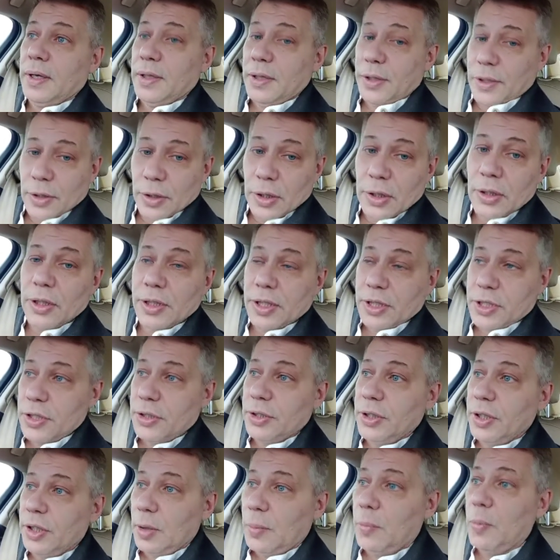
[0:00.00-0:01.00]
You look at
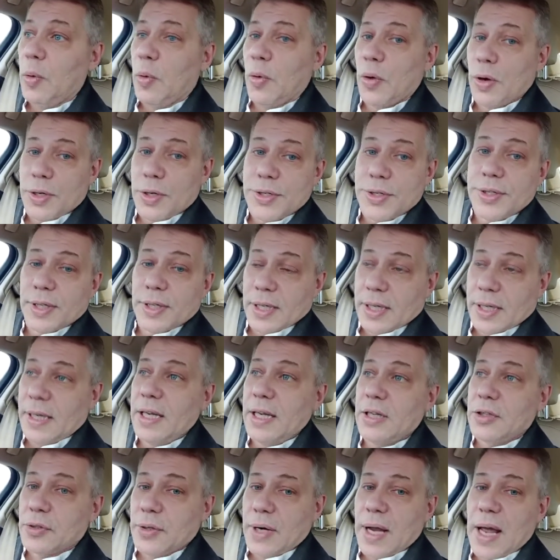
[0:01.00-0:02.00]
your little boys; they're gonna
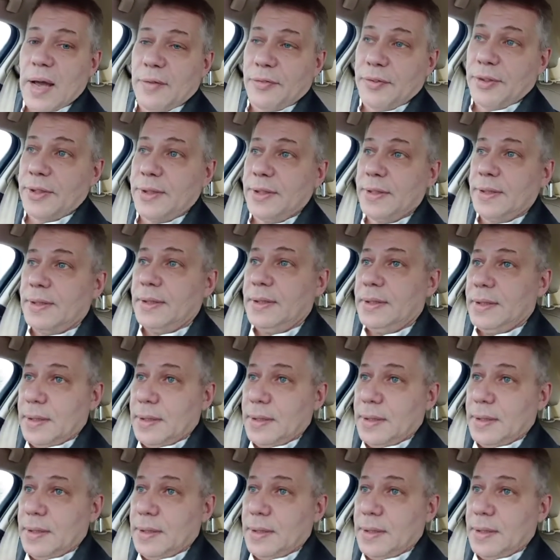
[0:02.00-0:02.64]
get drafted